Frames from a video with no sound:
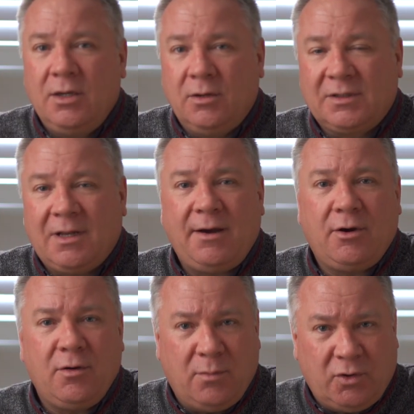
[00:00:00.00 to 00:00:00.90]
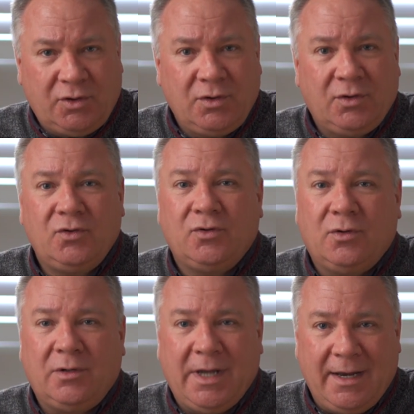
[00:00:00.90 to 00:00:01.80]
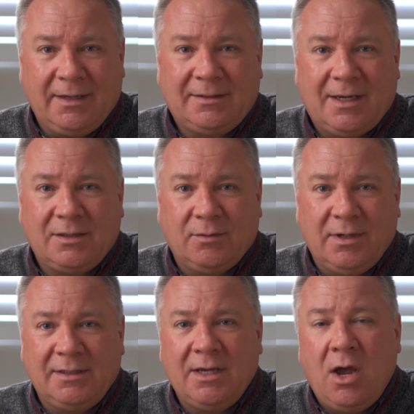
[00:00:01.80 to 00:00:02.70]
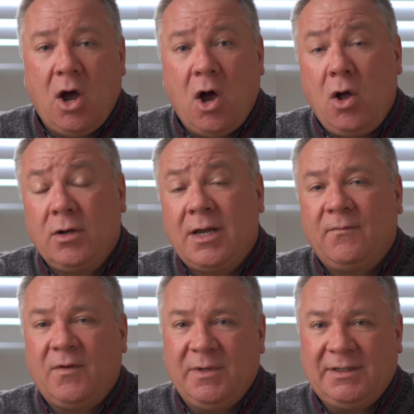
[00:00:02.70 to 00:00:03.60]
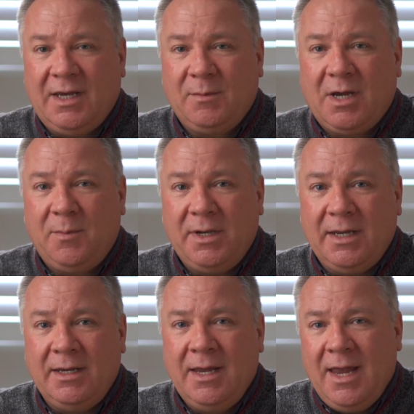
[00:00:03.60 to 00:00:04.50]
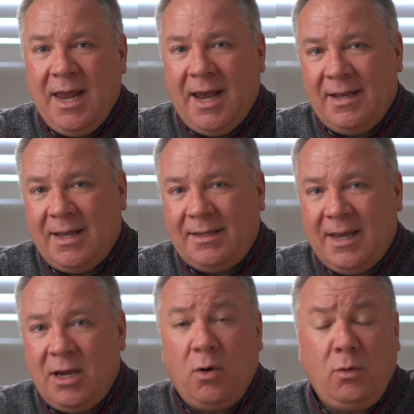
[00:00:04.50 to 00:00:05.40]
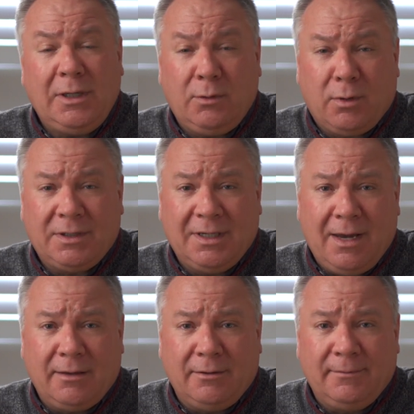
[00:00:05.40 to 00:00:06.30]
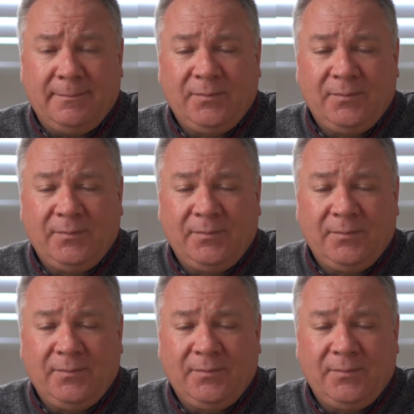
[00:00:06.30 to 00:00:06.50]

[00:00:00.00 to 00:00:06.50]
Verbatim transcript: your slider, motion control, and accessories all come from the same company, and that they only work together.